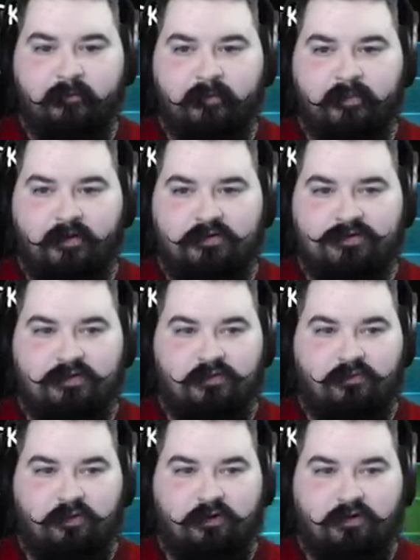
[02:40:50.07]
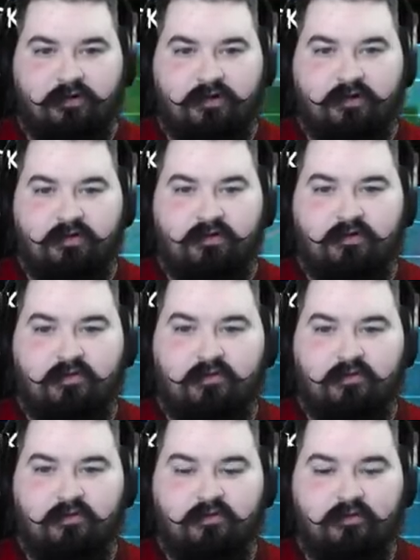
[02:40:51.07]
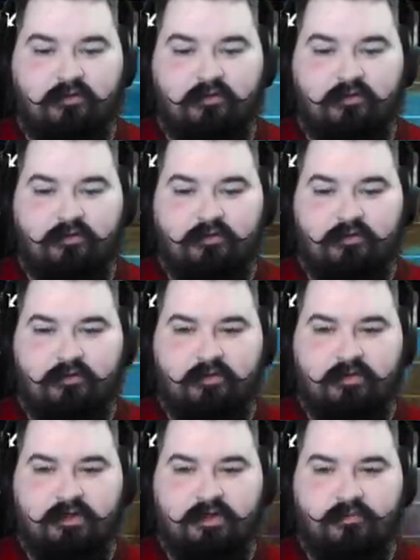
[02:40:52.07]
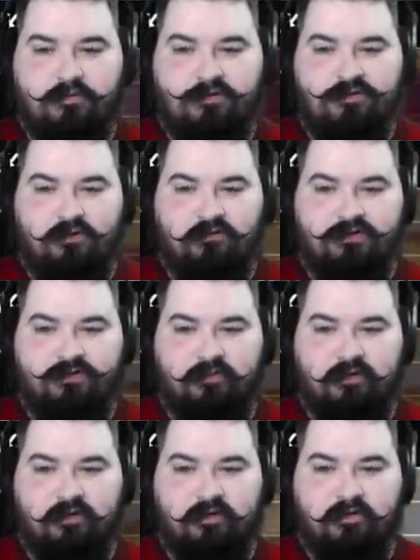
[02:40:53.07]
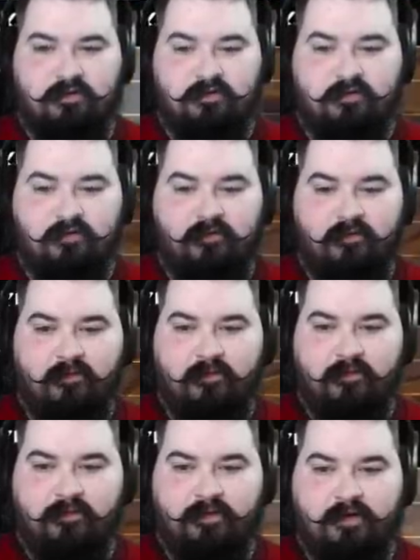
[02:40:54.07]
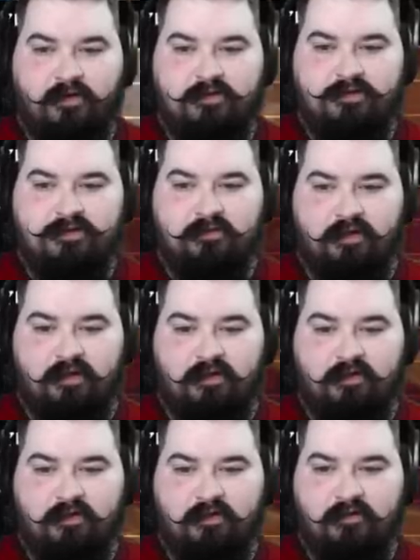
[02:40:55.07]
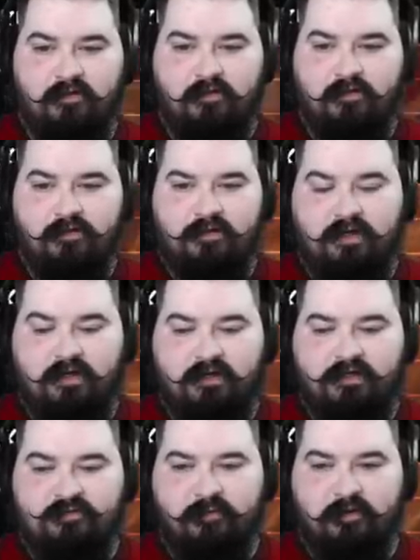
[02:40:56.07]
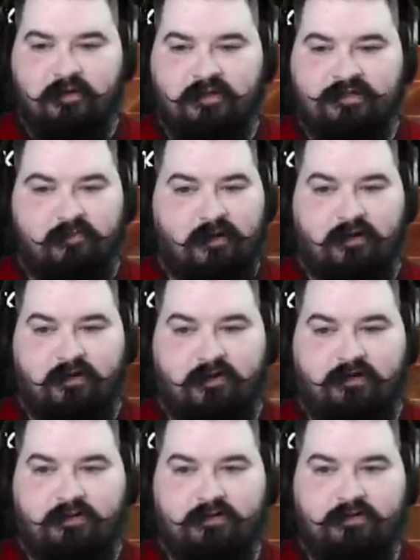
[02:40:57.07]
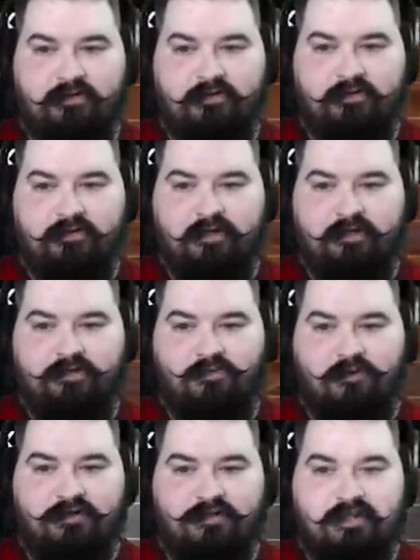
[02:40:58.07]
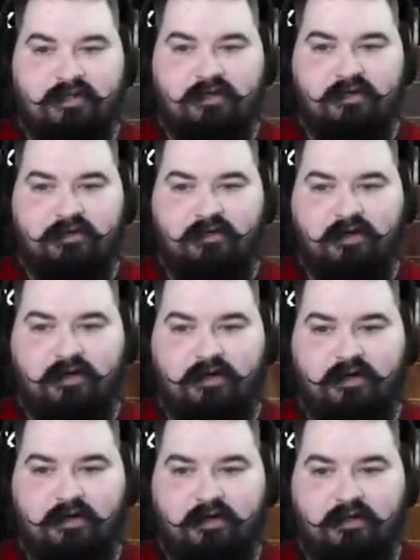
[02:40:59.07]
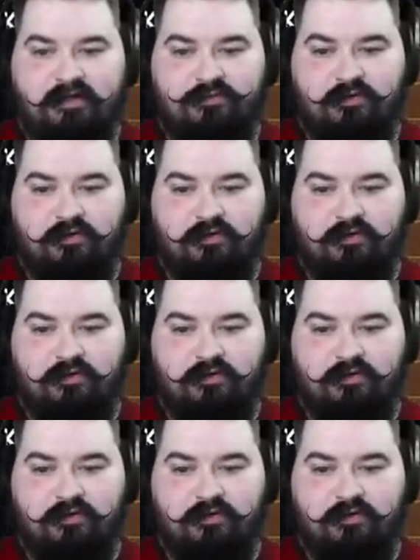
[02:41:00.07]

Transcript: No, it's on the warrior again. Keep rushing over to me. Oh, he's so dead. I can dispel you, that's about all. Oh, his warrior's dead. Uh, unless we're